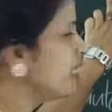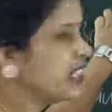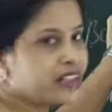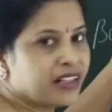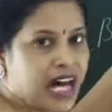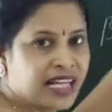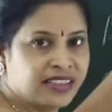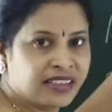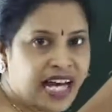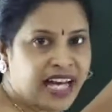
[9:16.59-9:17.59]
their
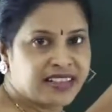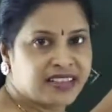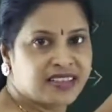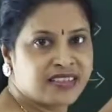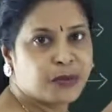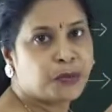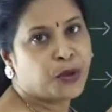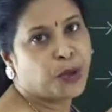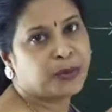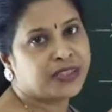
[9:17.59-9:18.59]
other characteristic
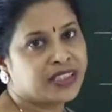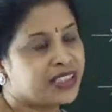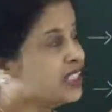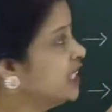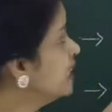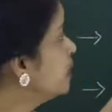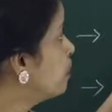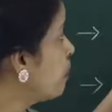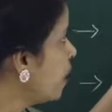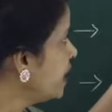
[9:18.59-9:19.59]
property, the
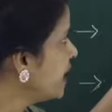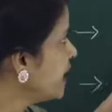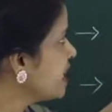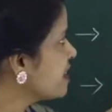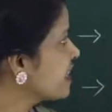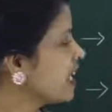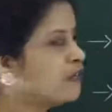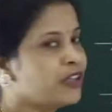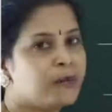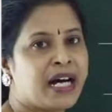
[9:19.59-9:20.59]
body is
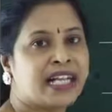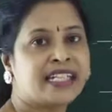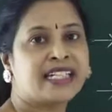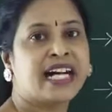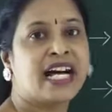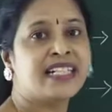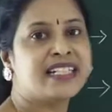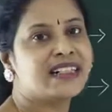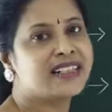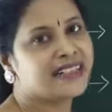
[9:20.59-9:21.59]
covered by
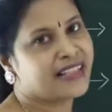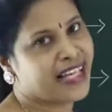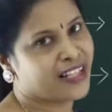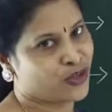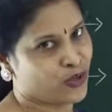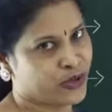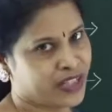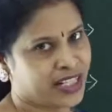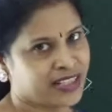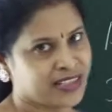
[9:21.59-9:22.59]
chitinous
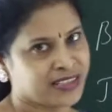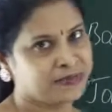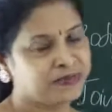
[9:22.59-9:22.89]
exoskeleton.